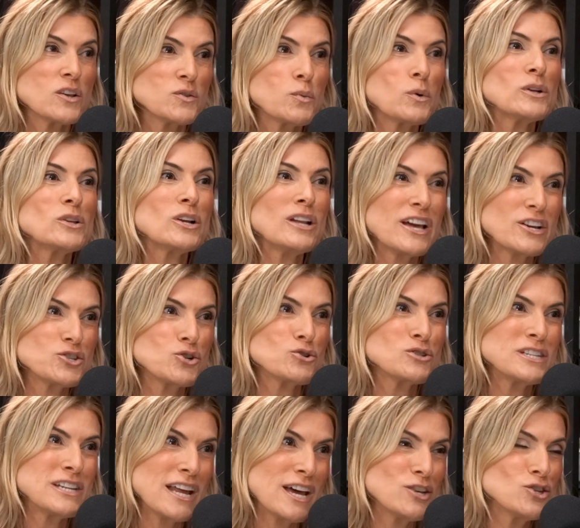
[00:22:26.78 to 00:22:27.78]
we're a little extra
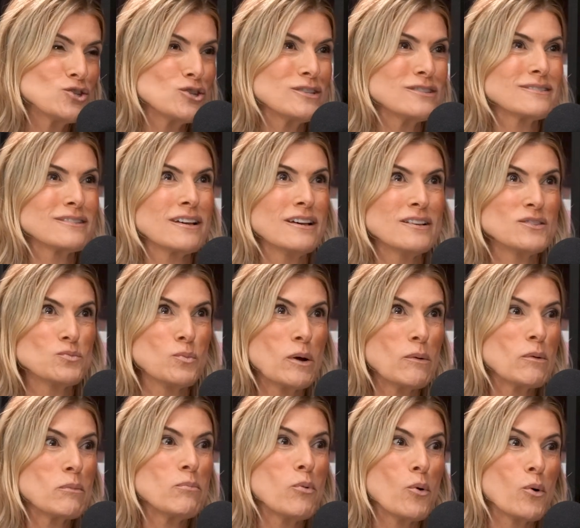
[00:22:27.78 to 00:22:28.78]
tenacious because we
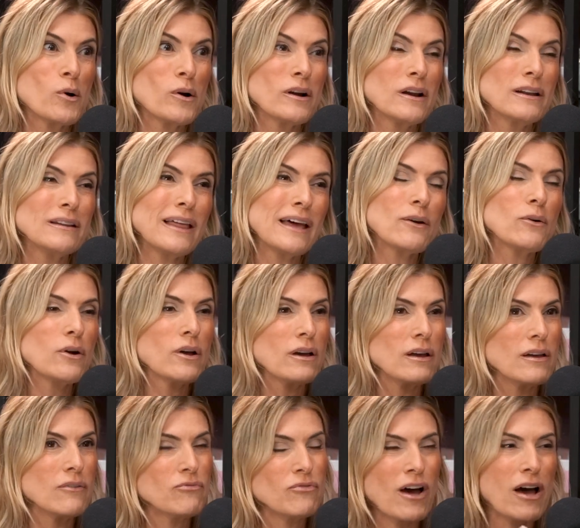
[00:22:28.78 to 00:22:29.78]
were born like
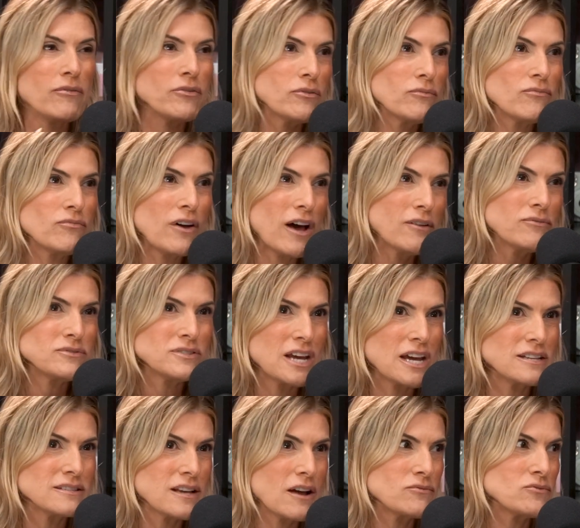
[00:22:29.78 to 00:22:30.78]
5
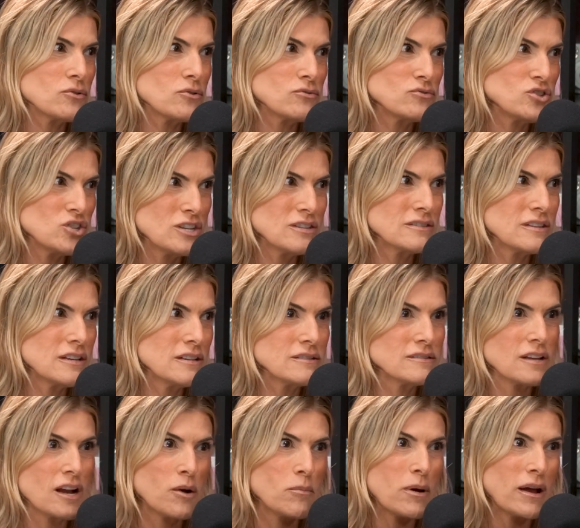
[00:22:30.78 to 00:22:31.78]
days after
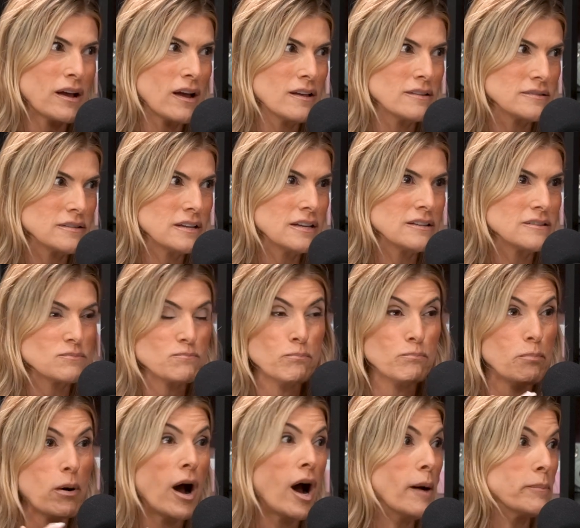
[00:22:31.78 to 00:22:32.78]
Jesus. Everybody kind of gets
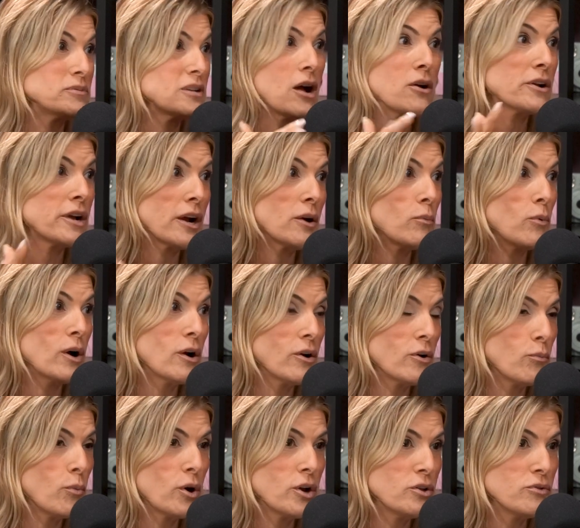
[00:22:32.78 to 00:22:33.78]
popped. I don't care
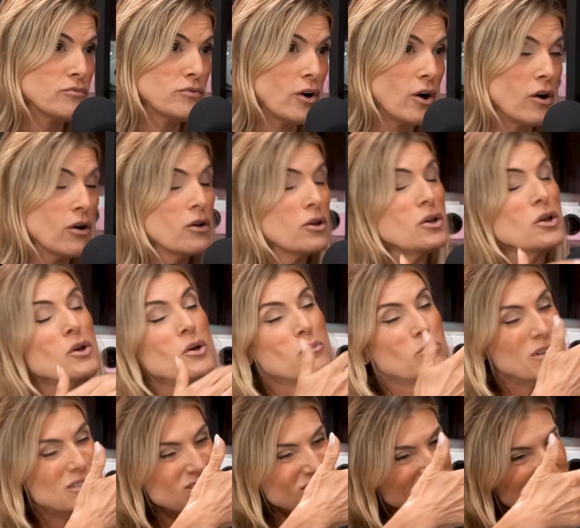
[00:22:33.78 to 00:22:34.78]
where you fall.
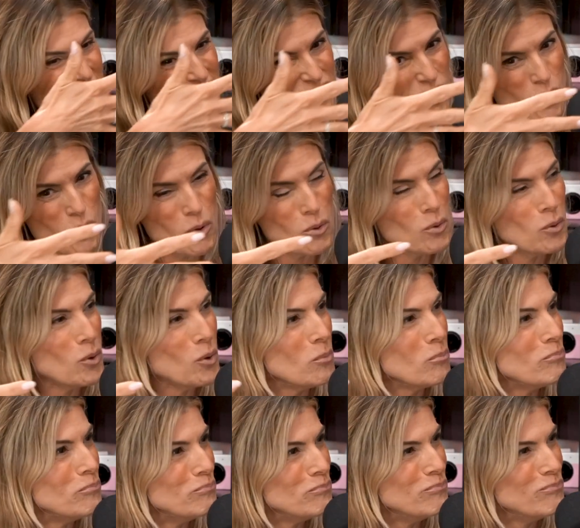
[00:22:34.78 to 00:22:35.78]
But just that
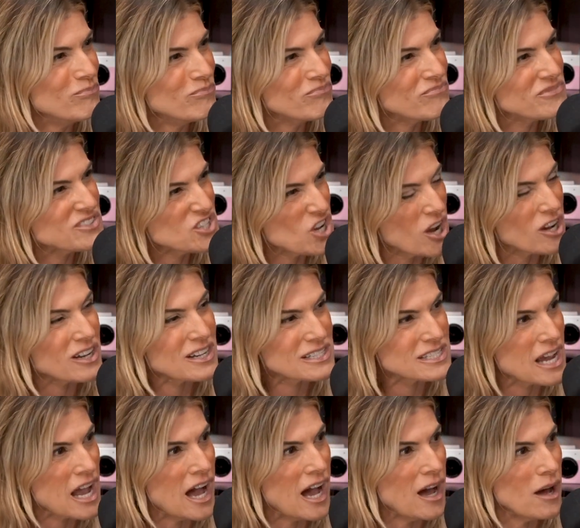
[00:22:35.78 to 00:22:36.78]
whole chunk of
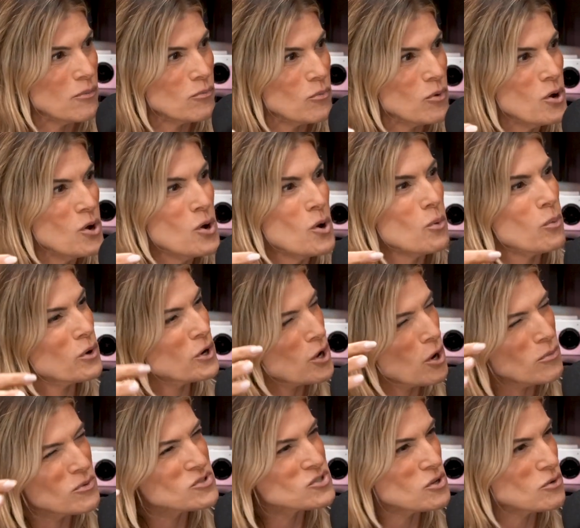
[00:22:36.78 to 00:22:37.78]
time where you
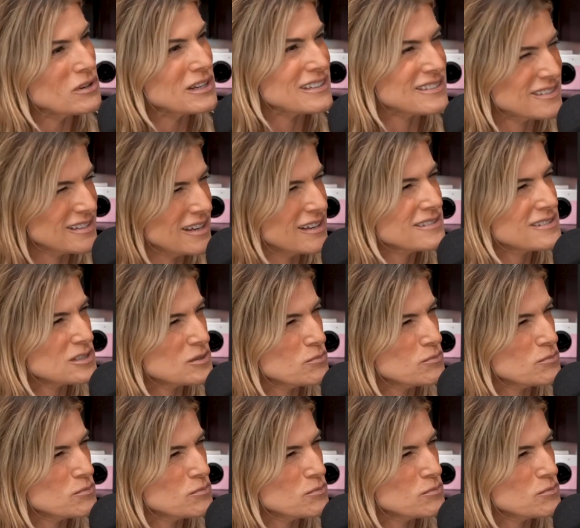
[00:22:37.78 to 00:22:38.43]
almost don't exist.